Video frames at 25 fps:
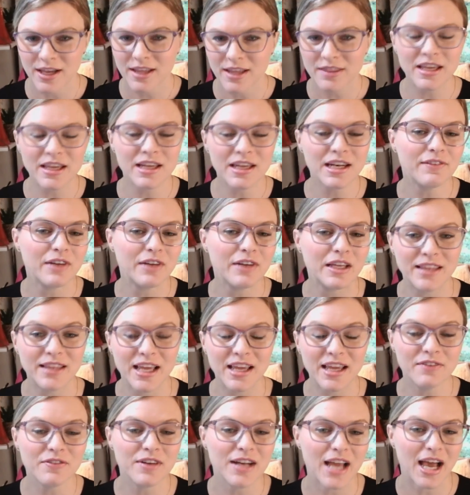They
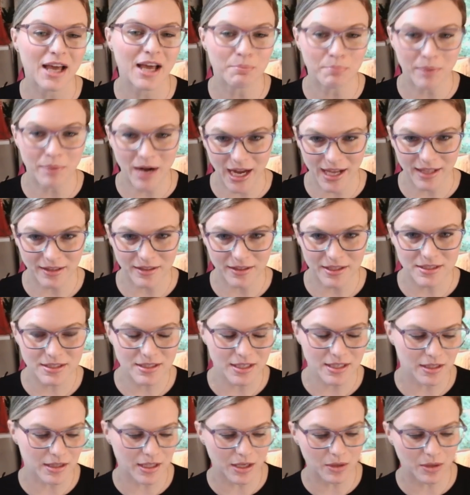even had pilots.
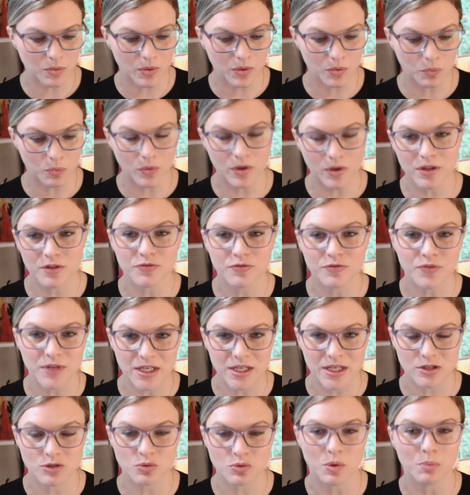Like one of the
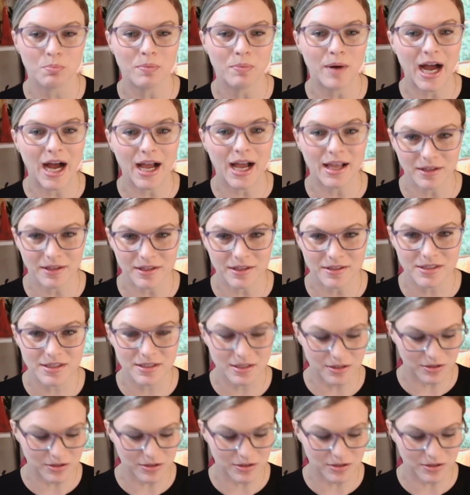feeders were pilots.